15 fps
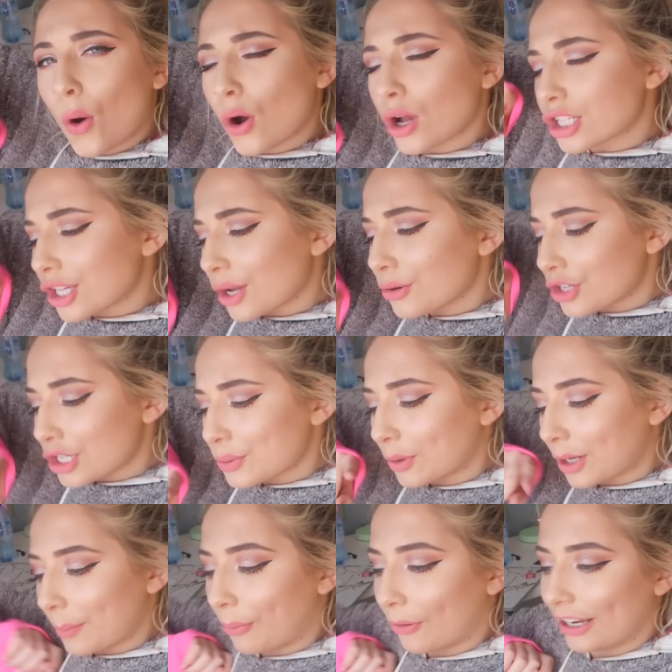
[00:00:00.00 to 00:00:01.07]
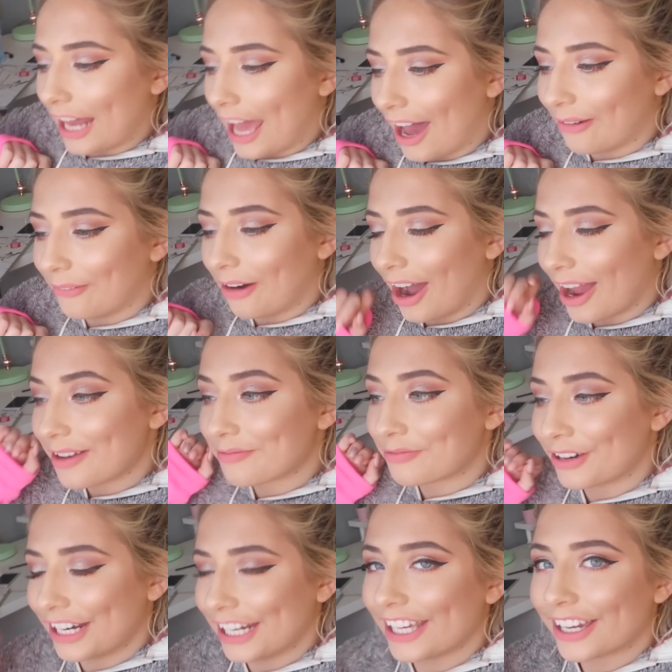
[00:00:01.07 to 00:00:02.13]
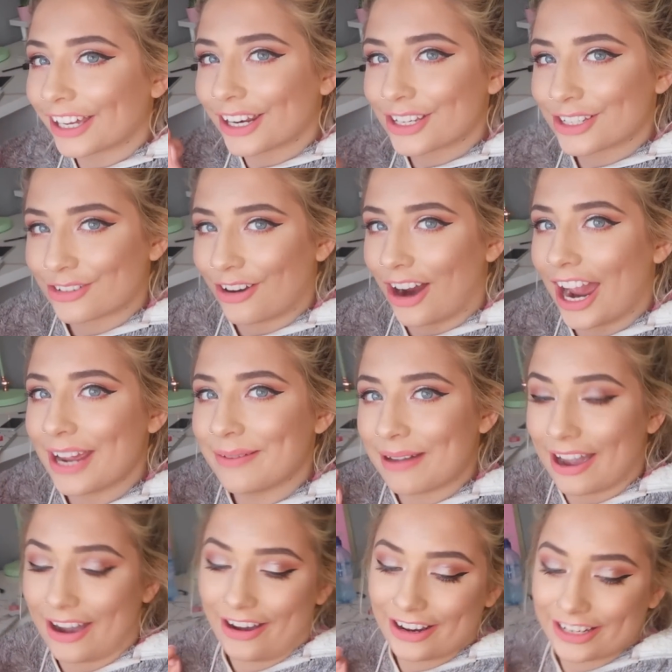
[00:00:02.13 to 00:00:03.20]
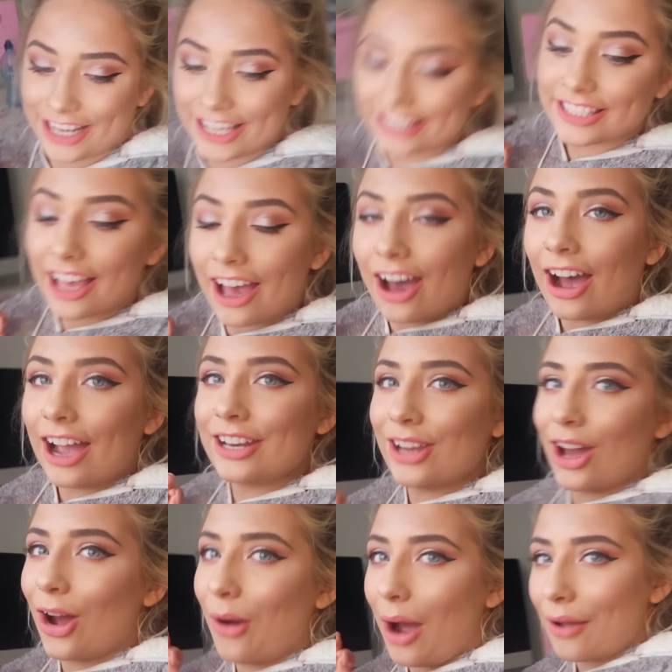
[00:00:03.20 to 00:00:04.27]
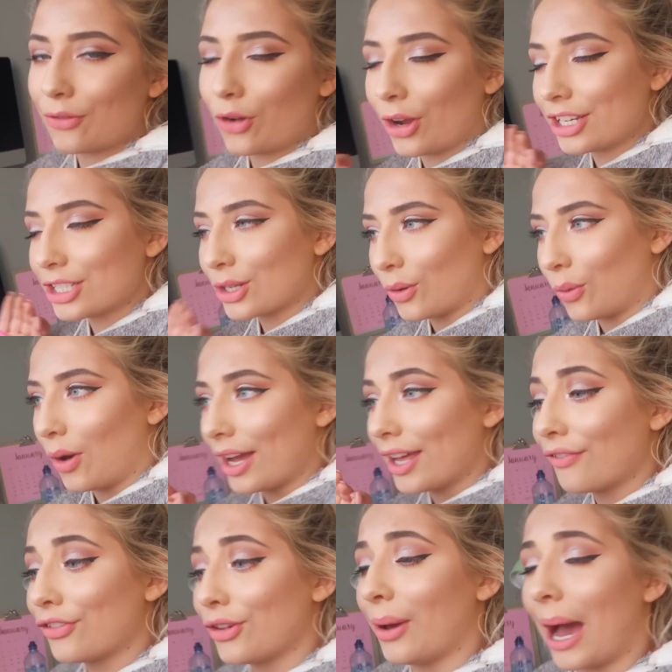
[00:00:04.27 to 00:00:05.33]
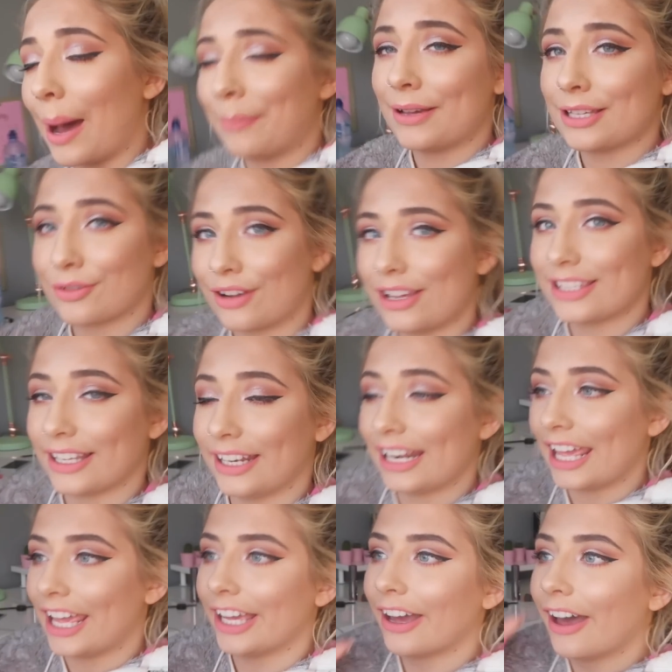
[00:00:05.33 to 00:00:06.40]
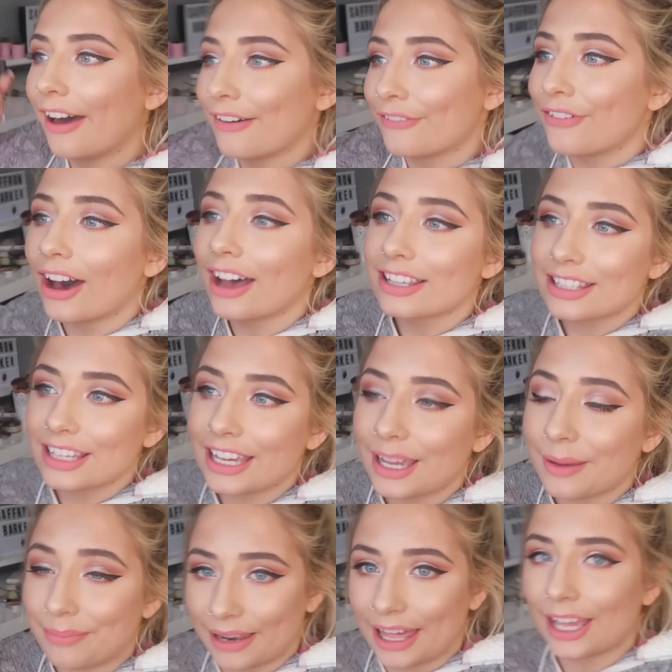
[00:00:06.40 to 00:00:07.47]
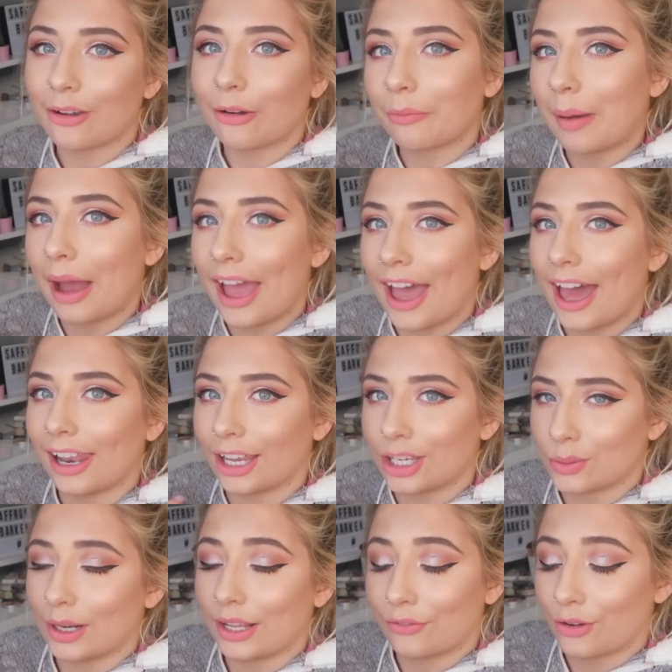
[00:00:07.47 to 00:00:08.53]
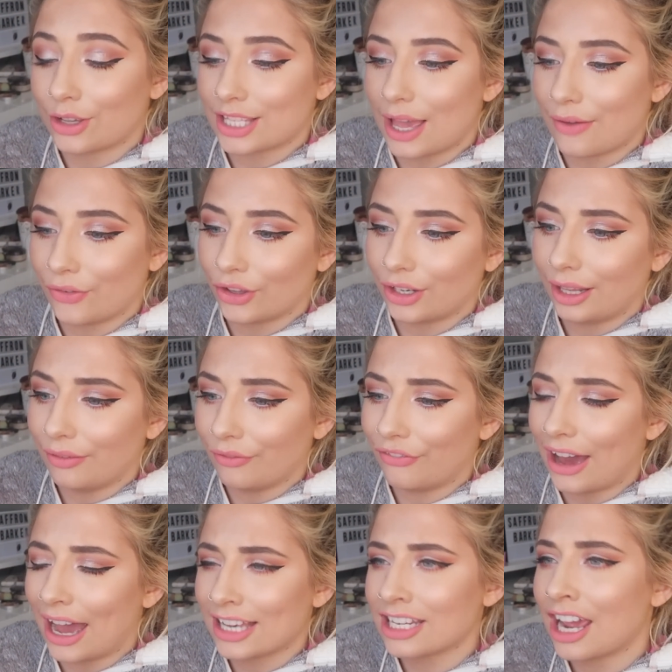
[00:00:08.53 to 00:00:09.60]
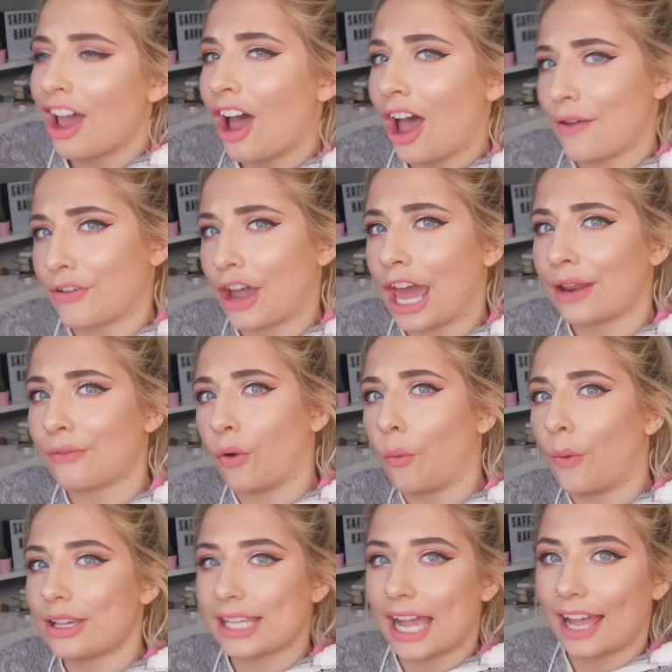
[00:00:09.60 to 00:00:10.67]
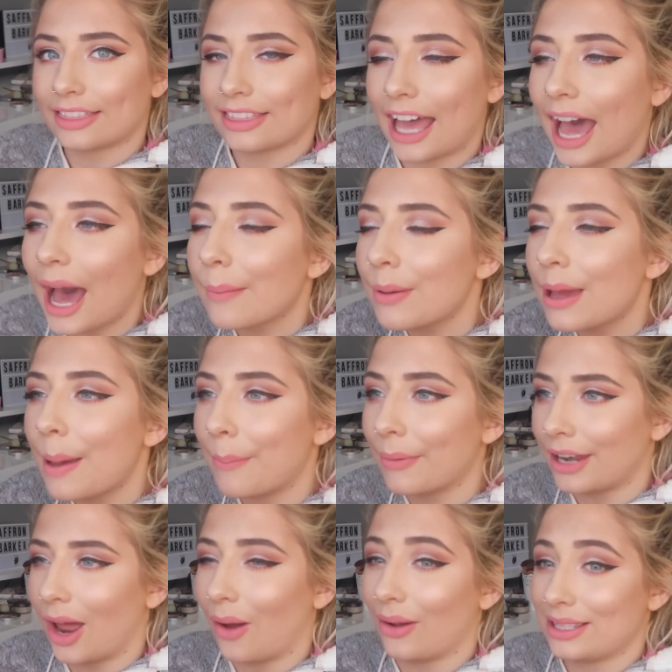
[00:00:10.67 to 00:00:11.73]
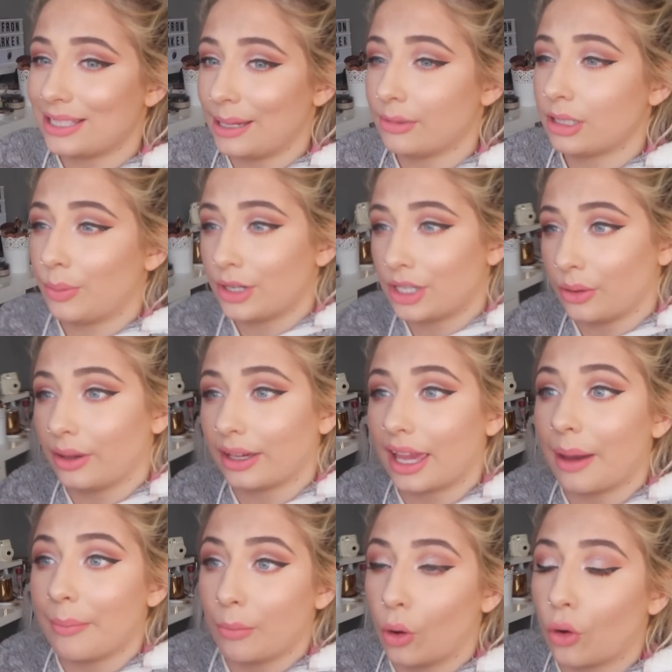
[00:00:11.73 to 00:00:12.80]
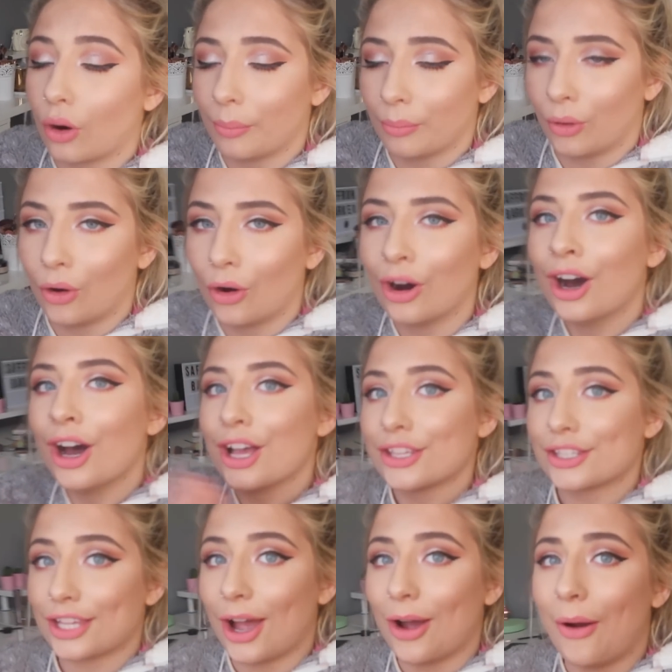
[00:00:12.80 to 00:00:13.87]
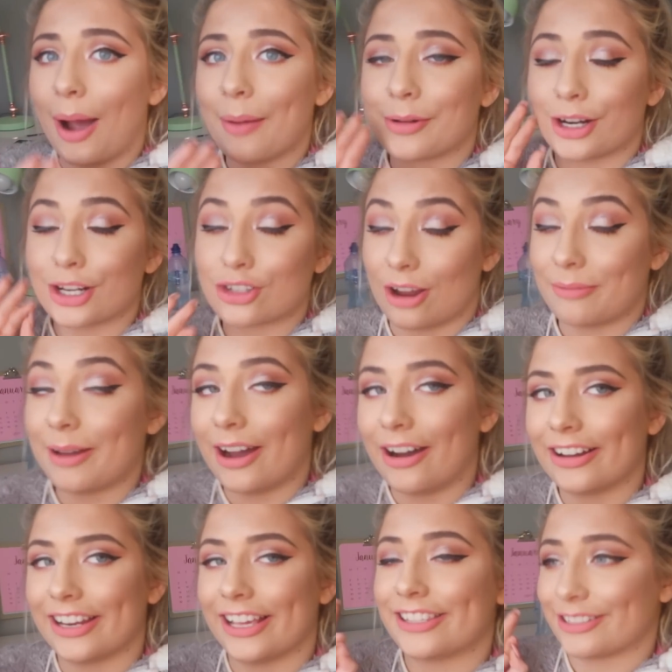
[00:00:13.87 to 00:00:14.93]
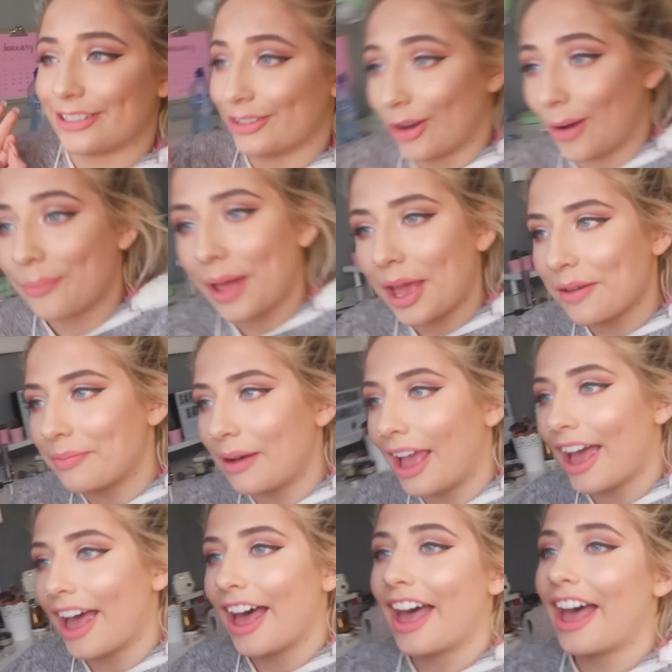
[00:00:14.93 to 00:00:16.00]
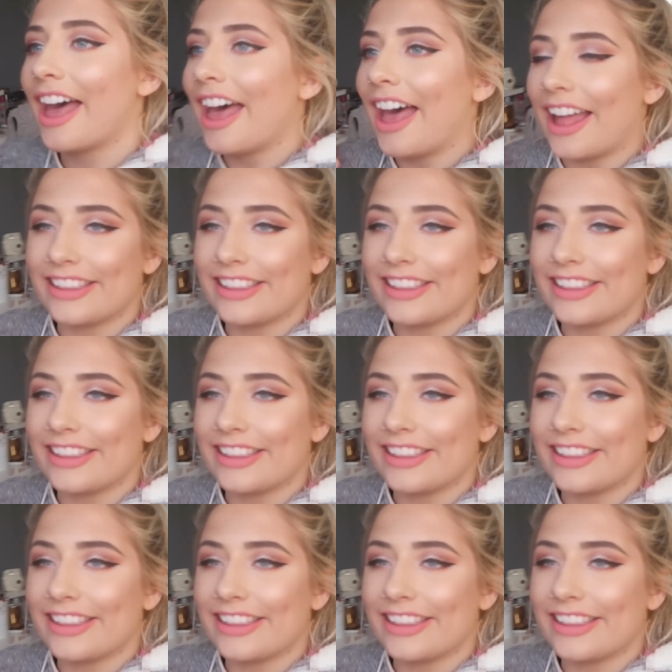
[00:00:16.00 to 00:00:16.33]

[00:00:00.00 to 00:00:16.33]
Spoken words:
Also, just want to point out, I'm really gonna try my hardest. I know I've got into quite a few habits recently. Firstly, playing with my hair like 24/7. In fact, I've kind of always had that habit, but now I seem to be doing it more and more. So I'm gonna try my hardest to not play with my hair.